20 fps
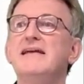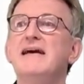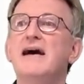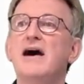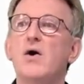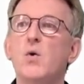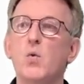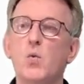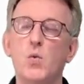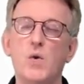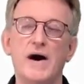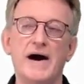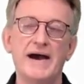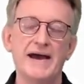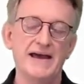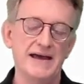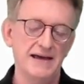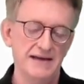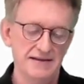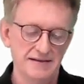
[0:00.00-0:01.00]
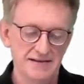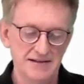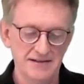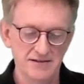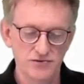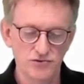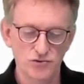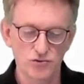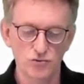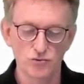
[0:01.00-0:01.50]
why this
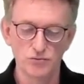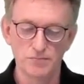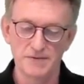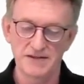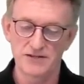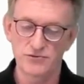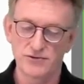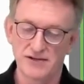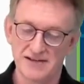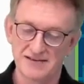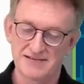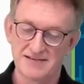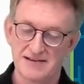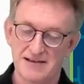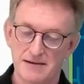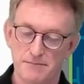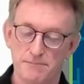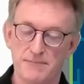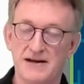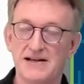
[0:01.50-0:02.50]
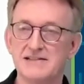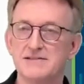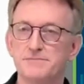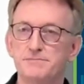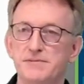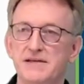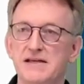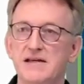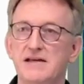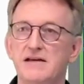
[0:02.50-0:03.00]
group address must
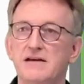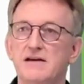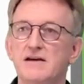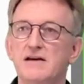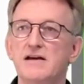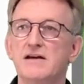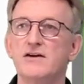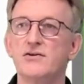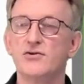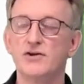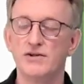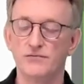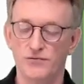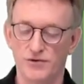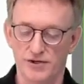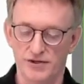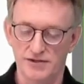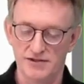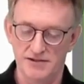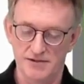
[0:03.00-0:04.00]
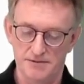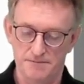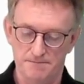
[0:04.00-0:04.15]
be converted.